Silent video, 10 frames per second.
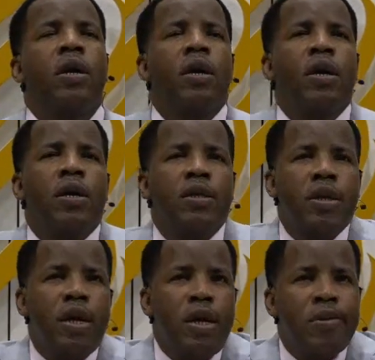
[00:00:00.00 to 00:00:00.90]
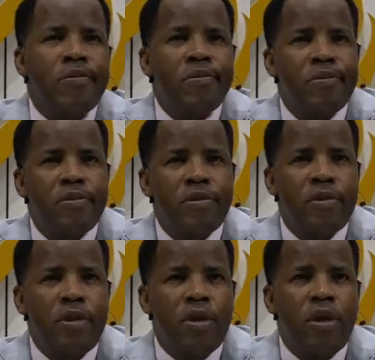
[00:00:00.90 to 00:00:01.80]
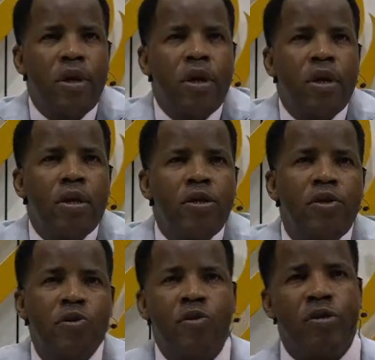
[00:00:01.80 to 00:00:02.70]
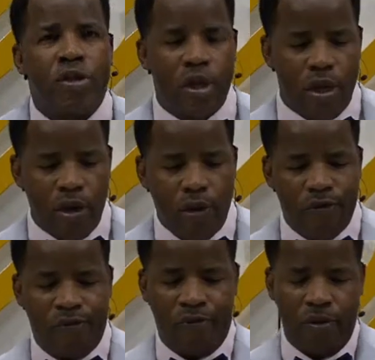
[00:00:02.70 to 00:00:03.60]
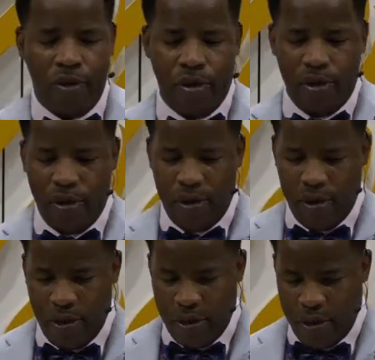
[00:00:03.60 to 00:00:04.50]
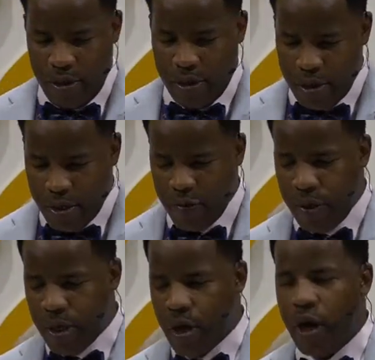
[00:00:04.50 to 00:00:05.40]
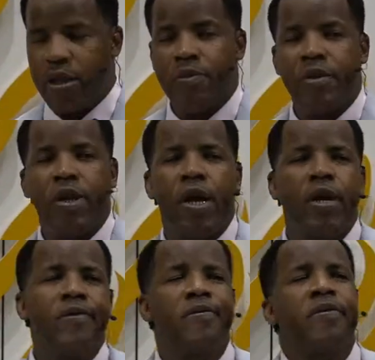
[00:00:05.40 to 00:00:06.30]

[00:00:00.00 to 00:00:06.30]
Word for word: And um, Tuesday of this week, God's real Life,